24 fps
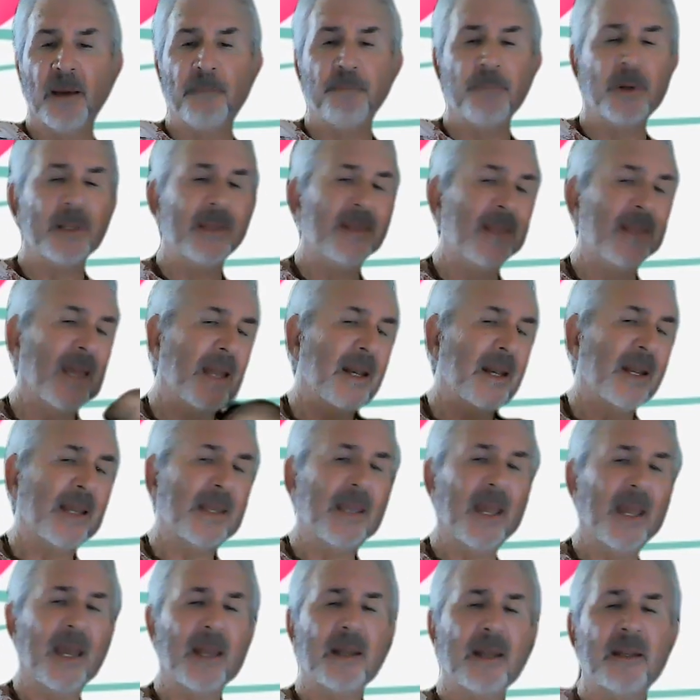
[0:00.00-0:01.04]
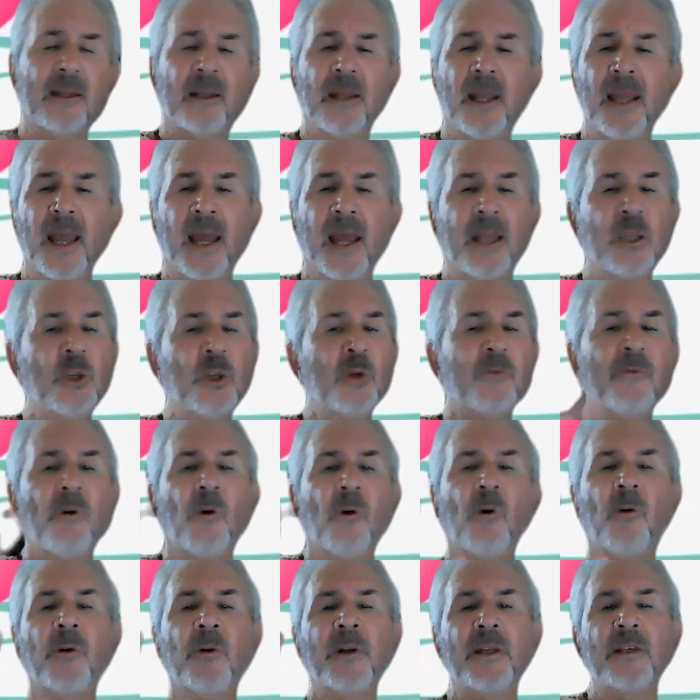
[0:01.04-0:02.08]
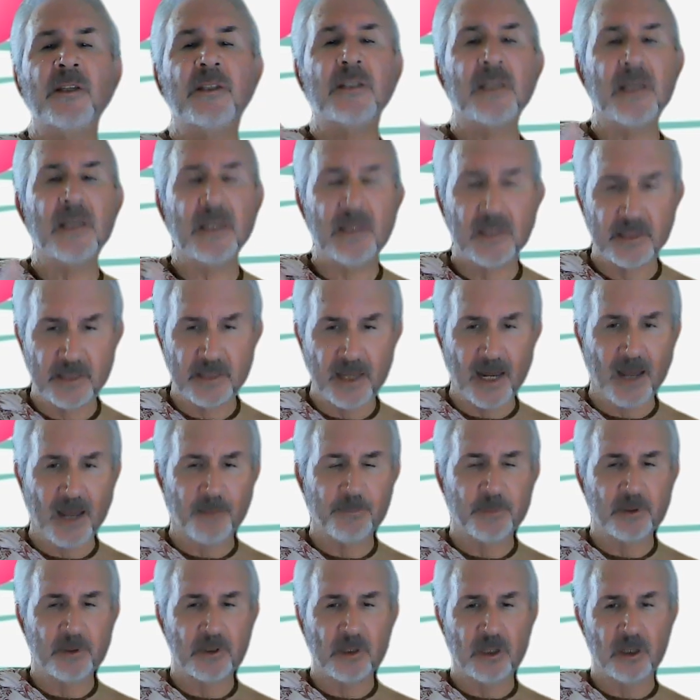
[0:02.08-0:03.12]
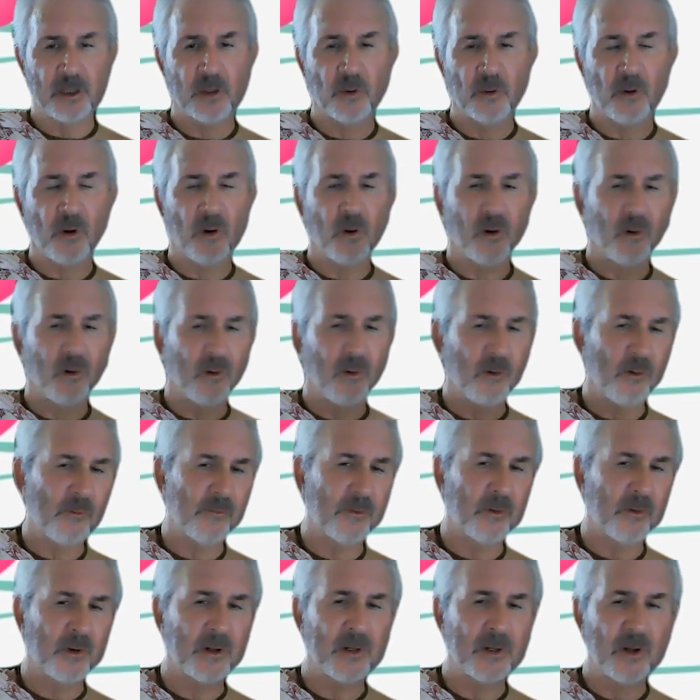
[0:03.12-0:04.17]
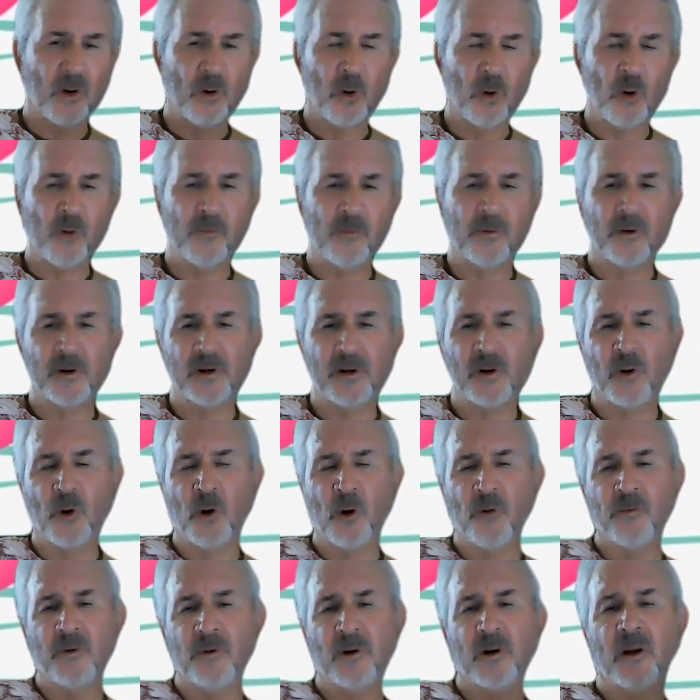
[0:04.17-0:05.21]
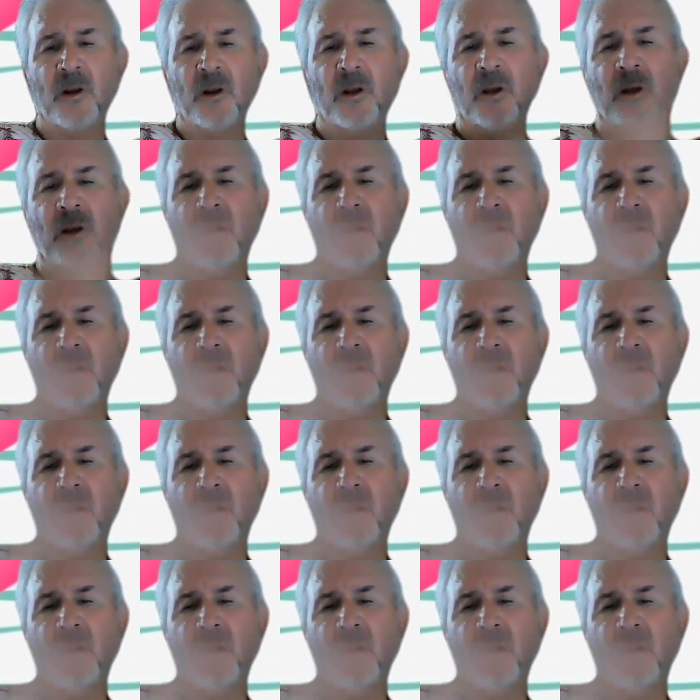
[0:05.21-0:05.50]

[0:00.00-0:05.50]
But then again, and you've already seen this happen to you over and over and over,